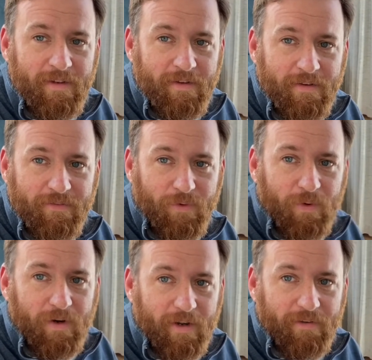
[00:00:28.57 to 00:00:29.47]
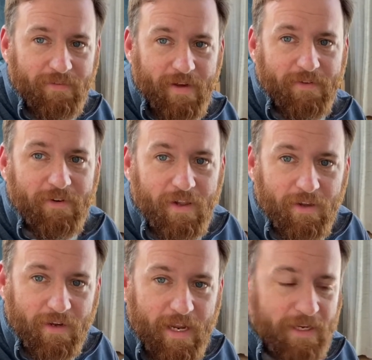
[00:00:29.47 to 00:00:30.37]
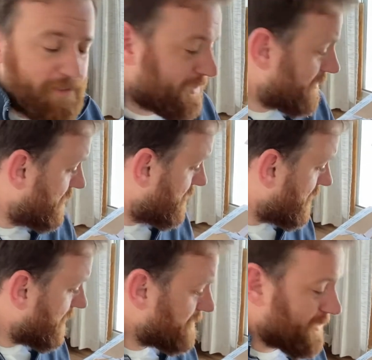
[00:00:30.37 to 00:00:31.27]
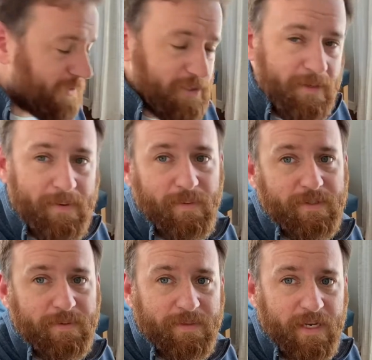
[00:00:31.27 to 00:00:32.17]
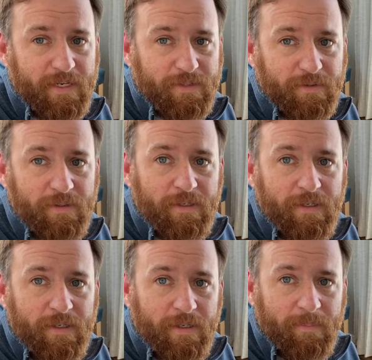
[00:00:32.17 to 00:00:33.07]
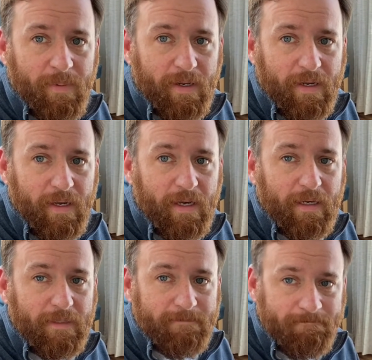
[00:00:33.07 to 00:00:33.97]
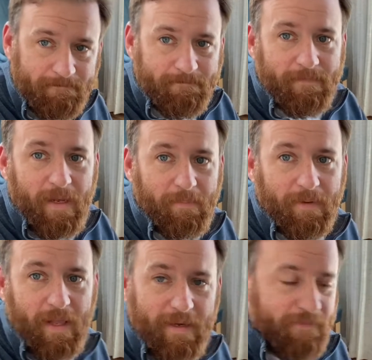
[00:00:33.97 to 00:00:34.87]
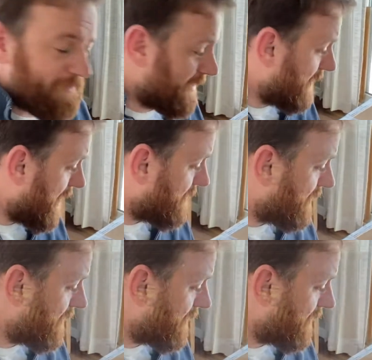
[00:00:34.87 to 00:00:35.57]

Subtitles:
for a $500 cage. So the shipping was substantial, but I'm glad to finally have it here.